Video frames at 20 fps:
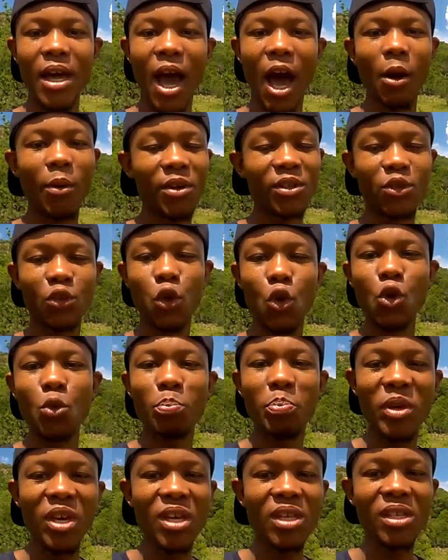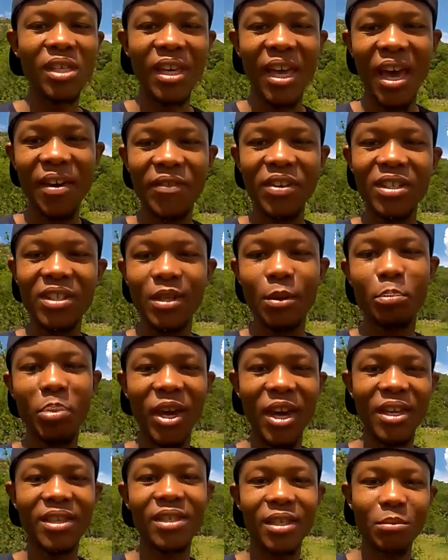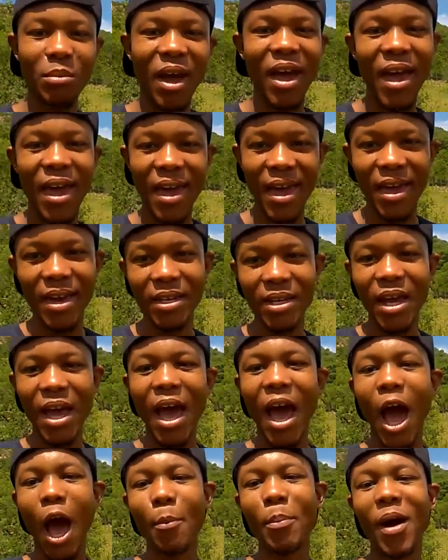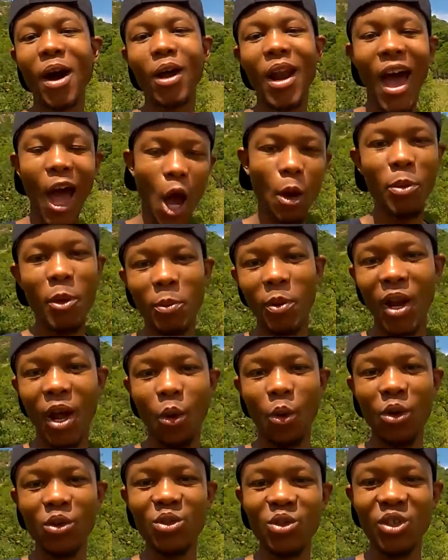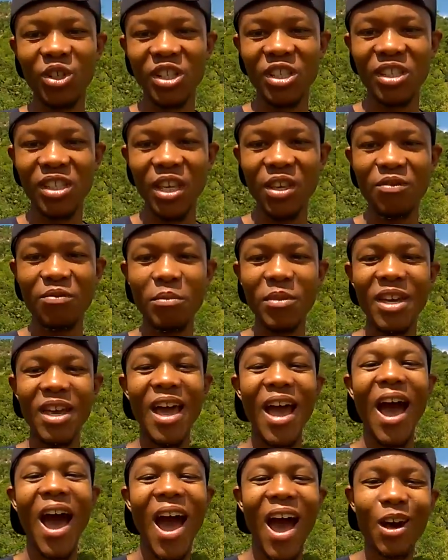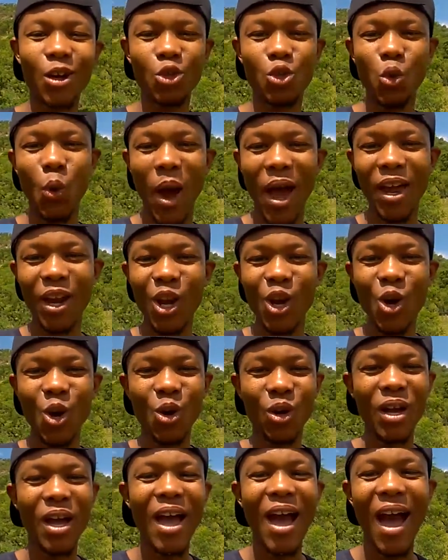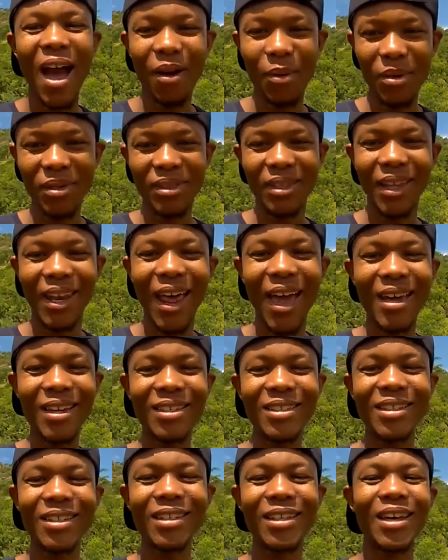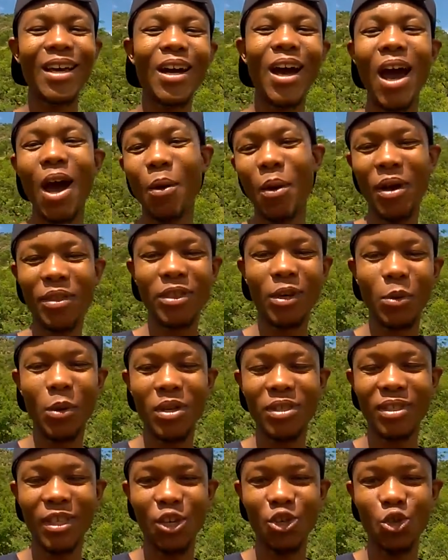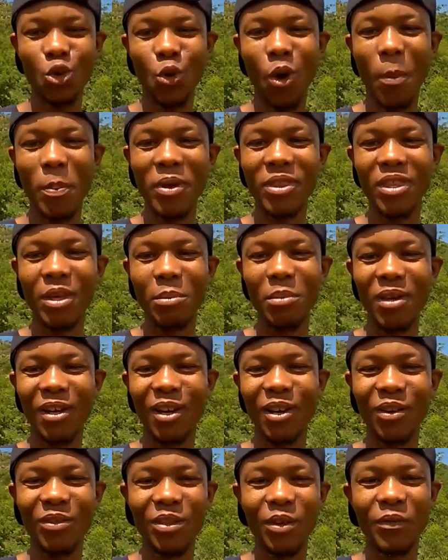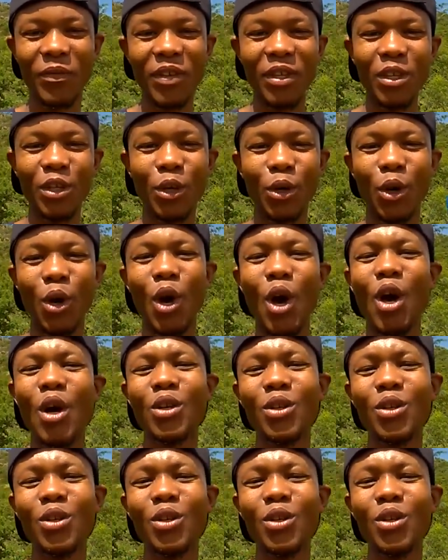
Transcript: I was too busy having debates in my head about how people are going to receive me. How do I look? How is the lighting? How are the words that show up in the middle of the video?